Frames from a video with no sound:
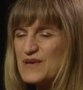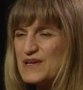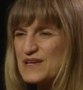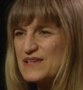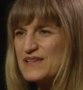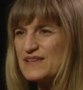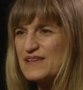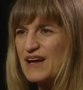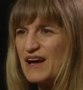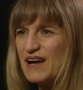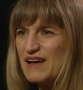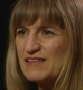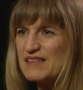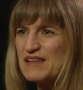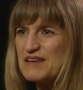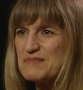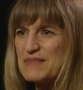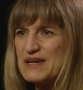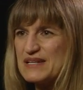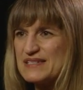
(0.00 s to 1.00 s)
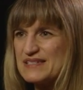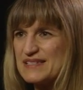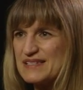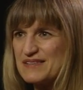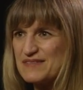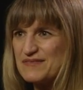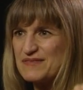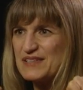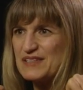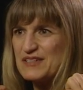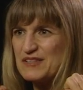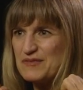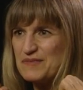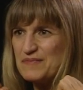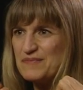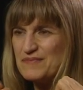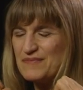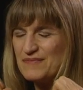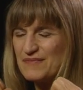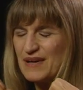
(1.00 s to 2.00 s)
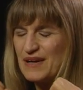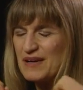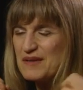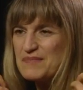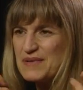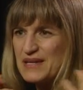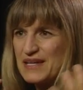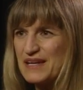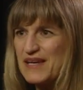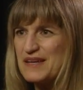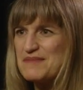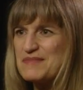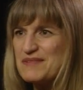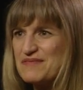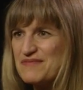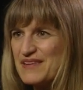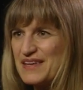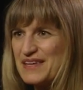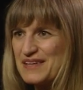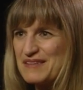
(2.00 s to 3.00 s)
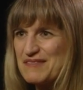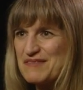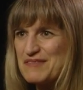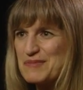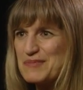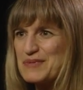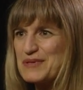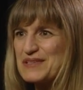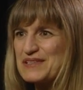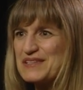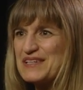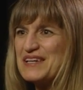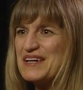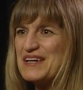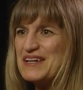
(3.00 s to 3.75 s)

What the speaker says: Well, I let myself, I became a fan of the book.